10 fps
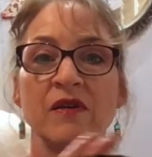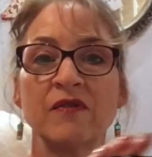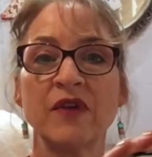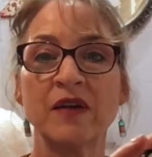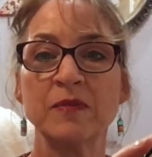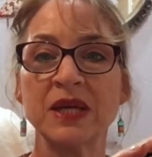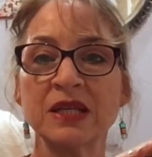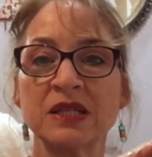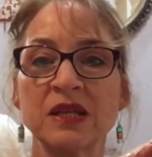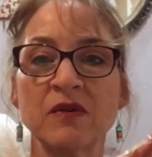5
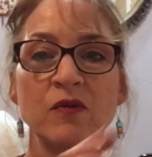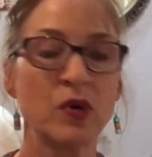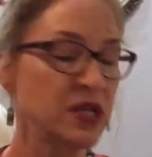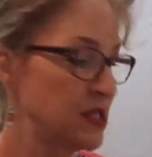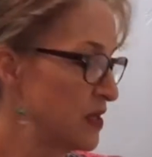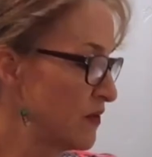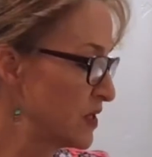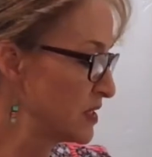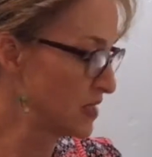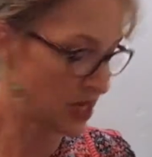minutes, 47
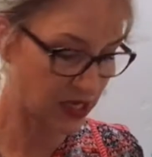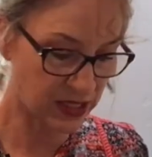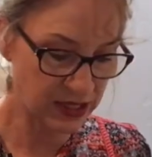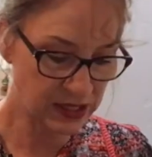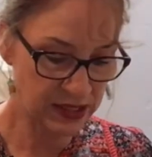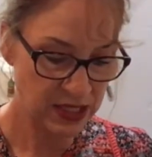seconds.